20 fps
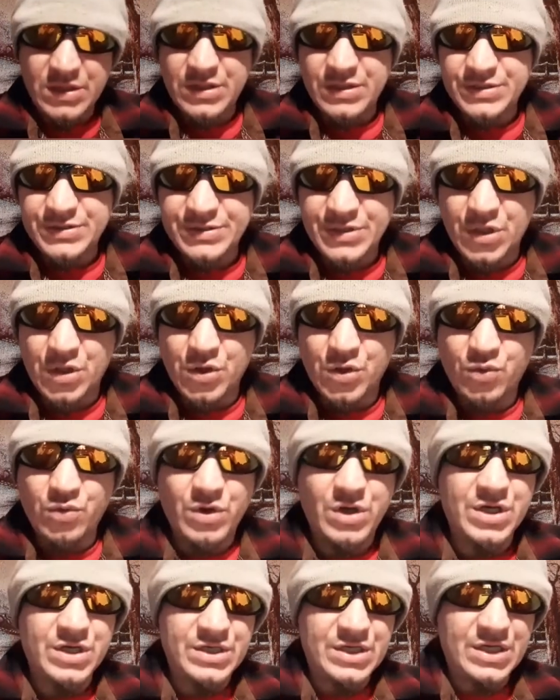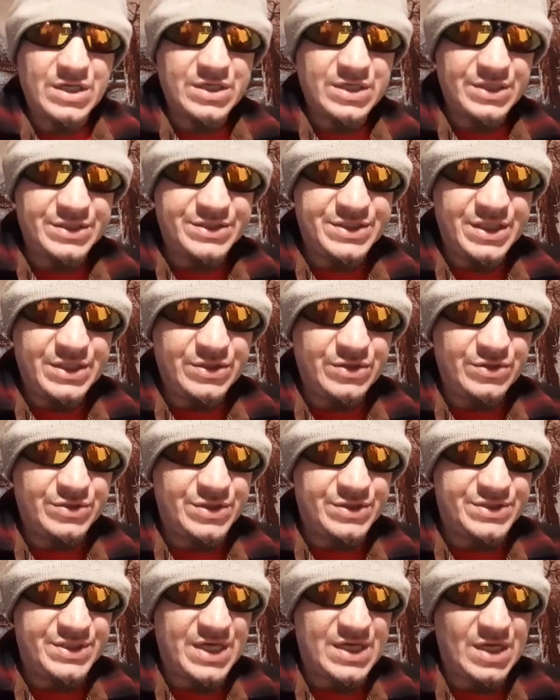So we're going to continue to
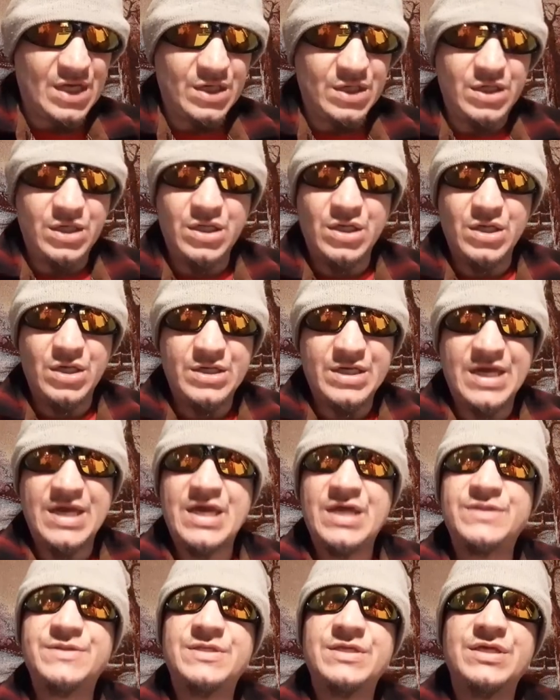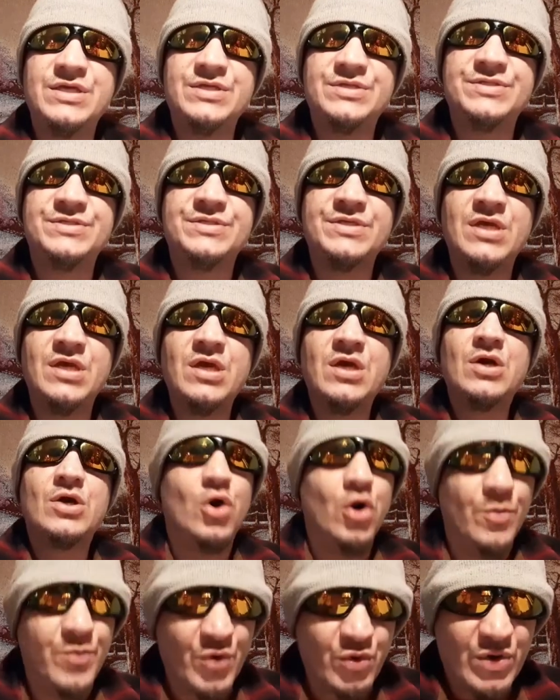take a look at these
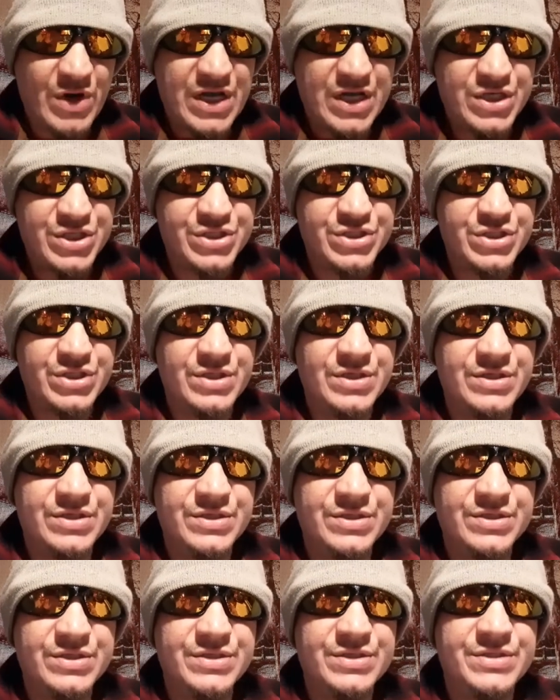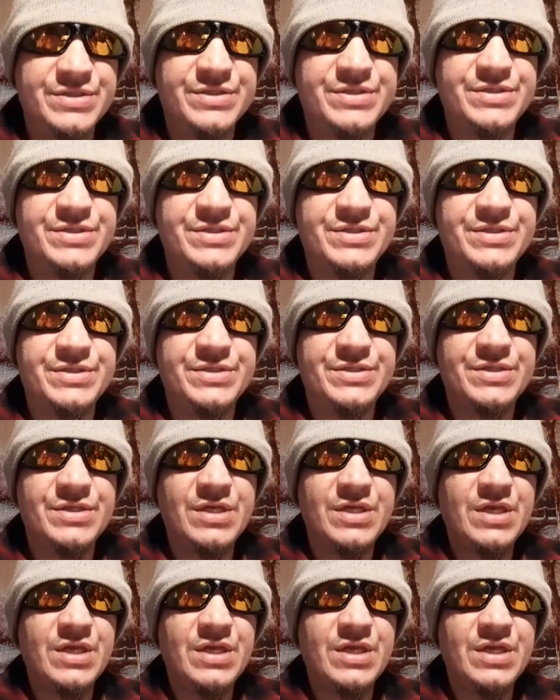corporations,